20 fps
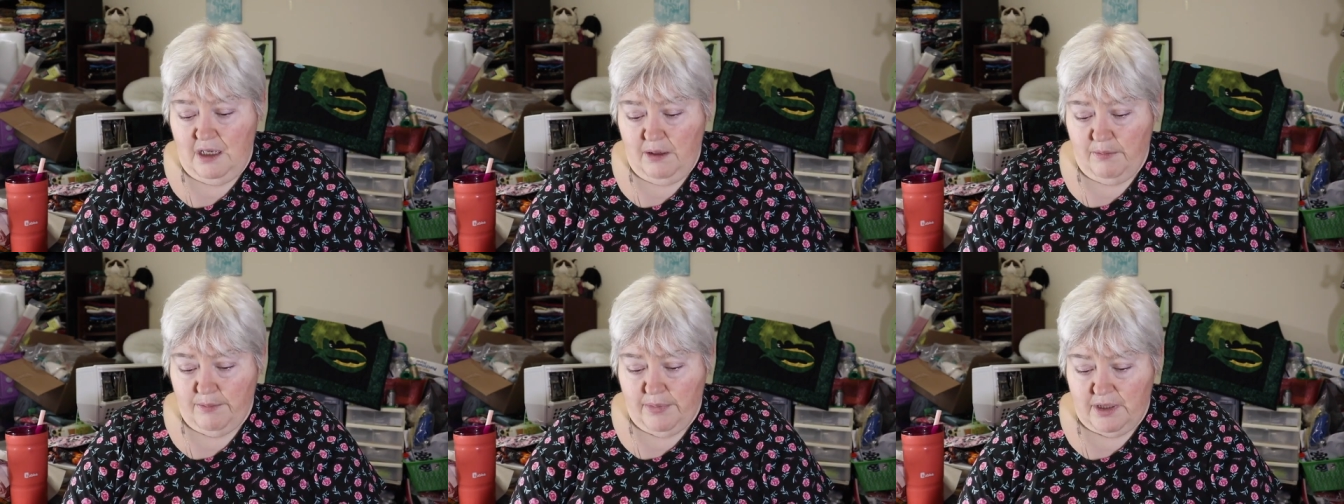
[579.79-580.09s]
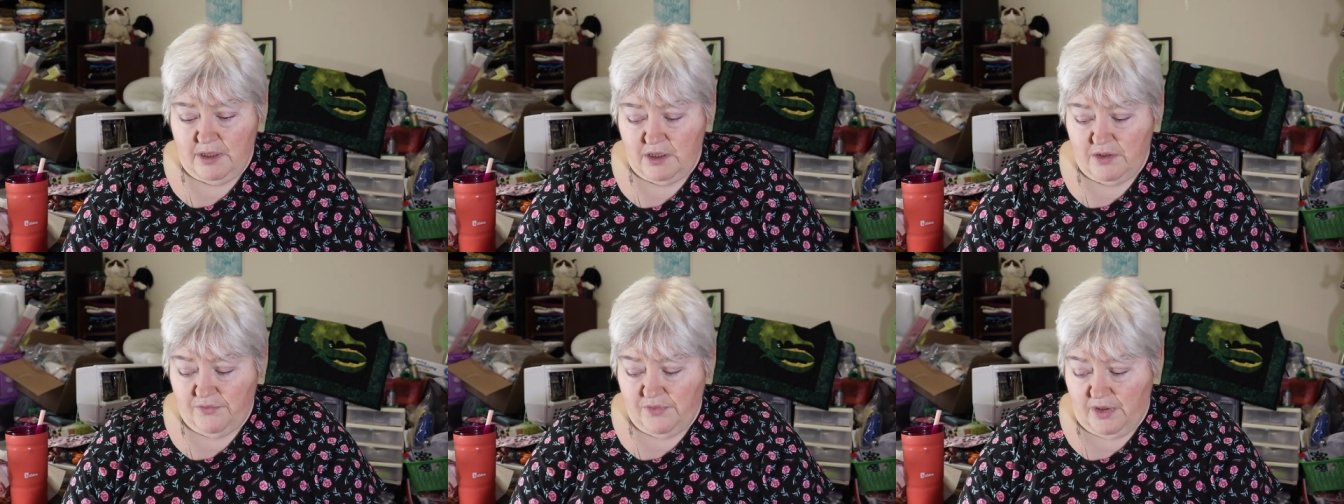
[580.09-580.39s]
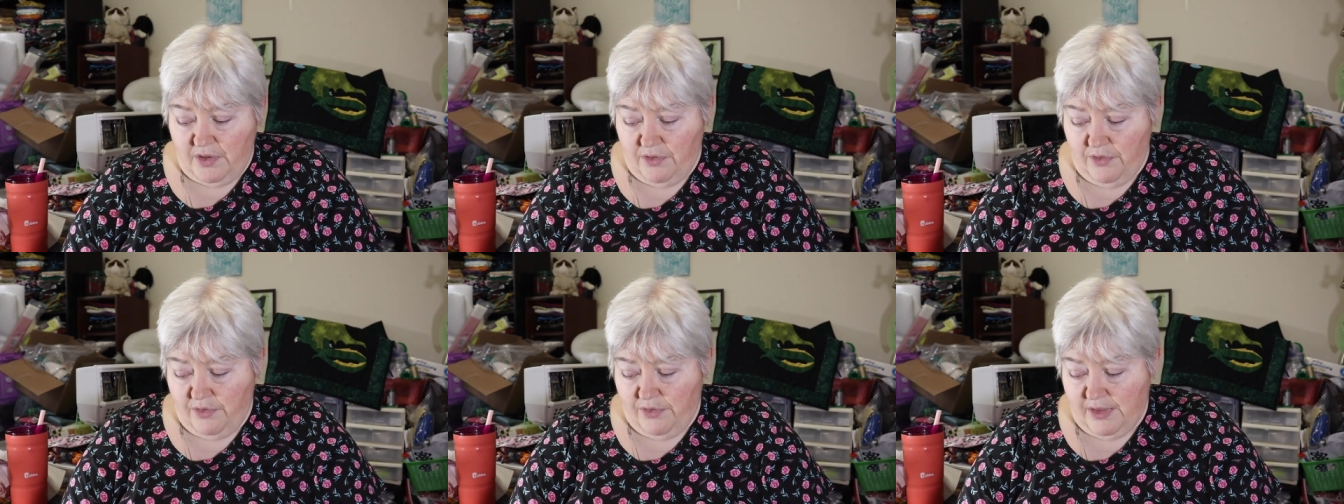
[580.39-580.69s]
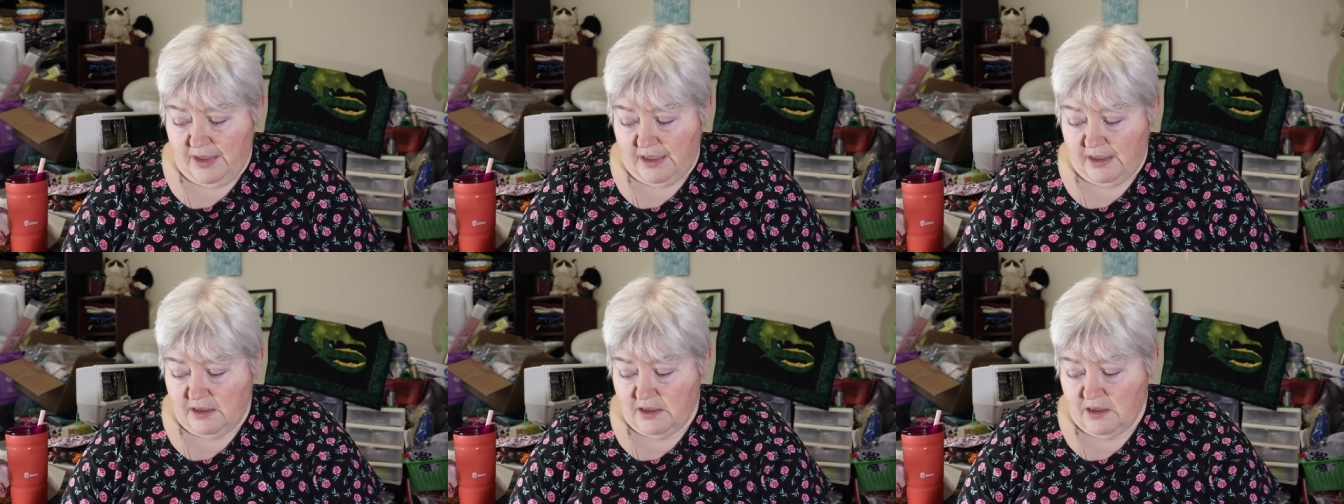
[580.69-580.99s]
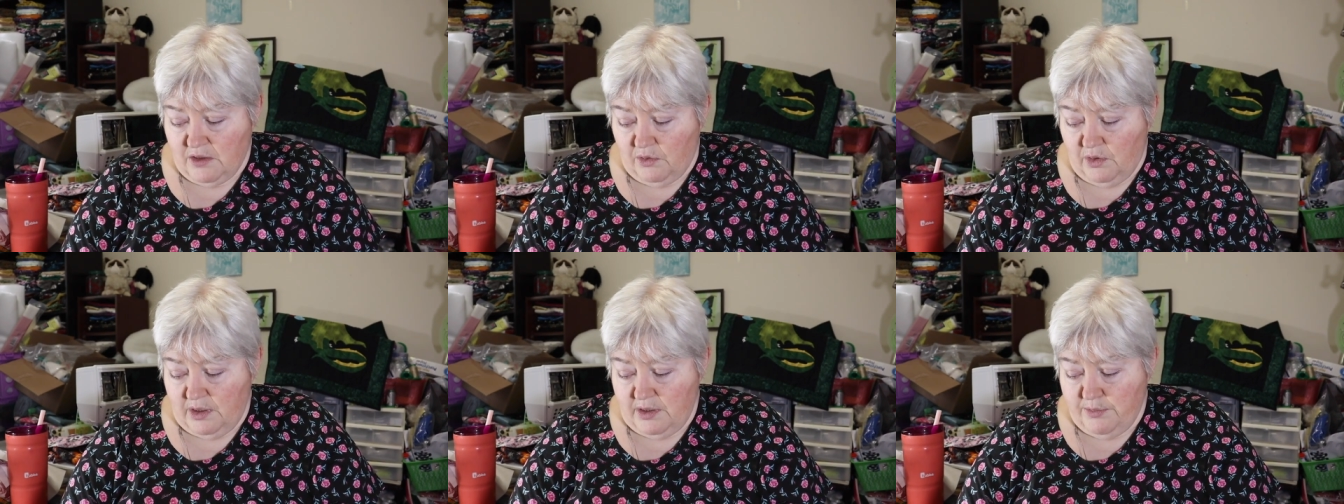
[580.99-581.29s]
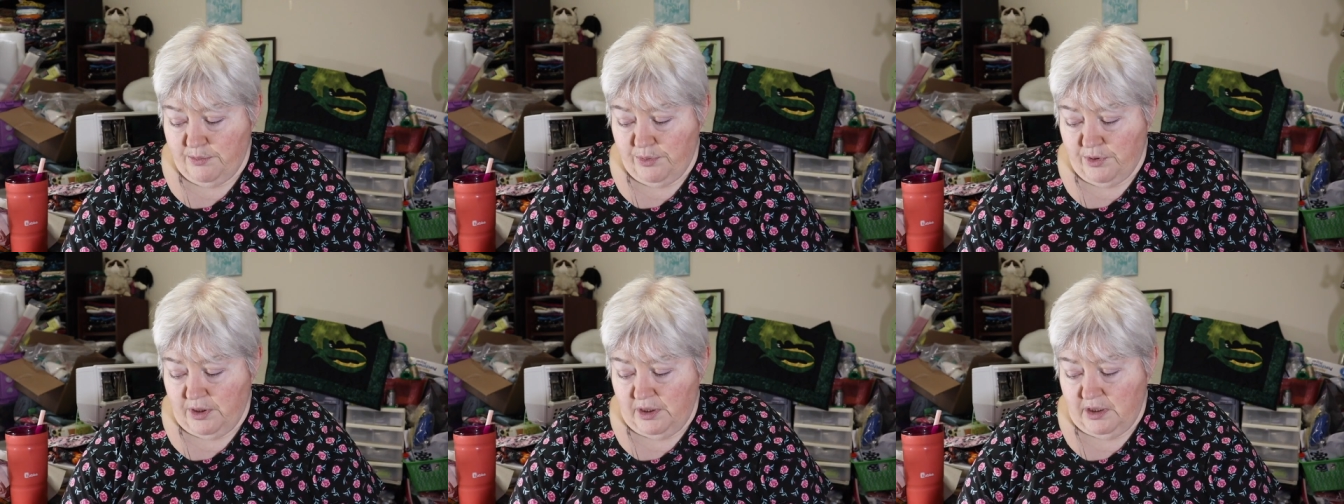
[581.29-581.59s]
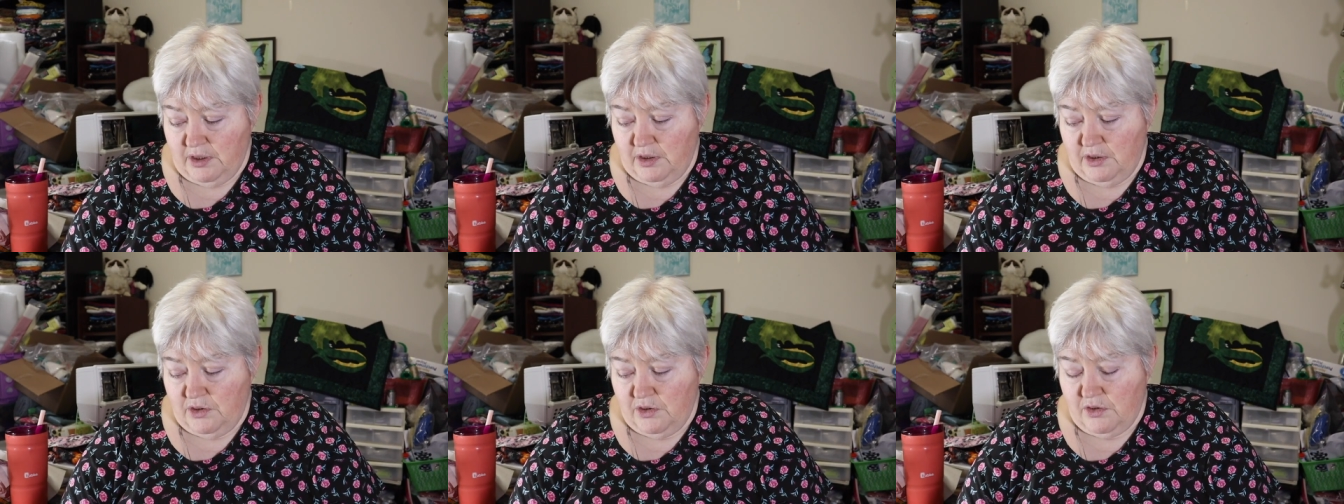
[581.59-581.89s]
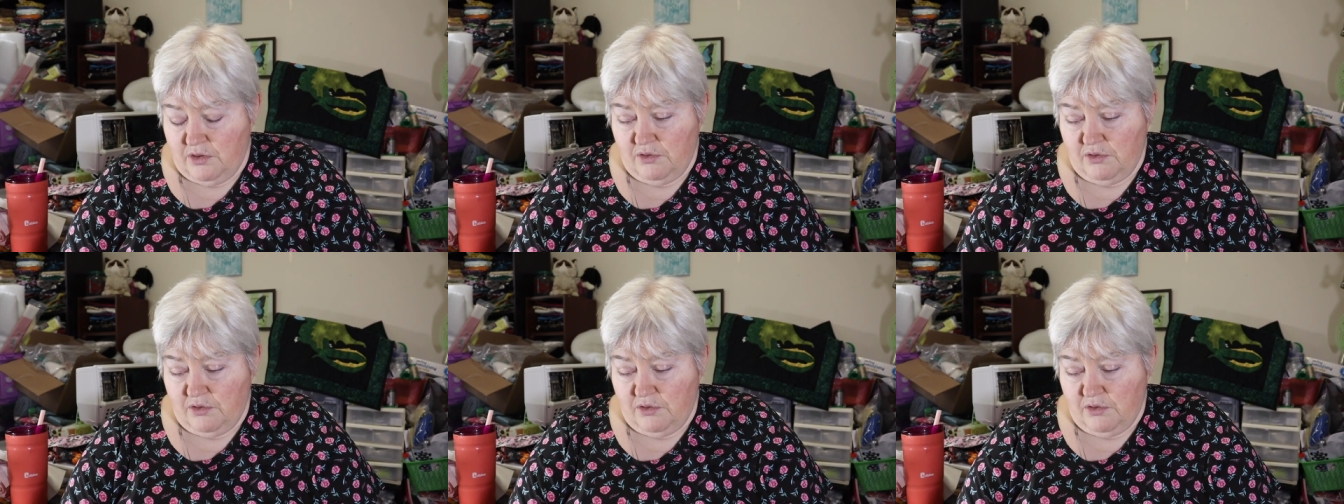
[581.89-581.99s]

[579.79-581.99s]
a bunch of other things, so I was pretty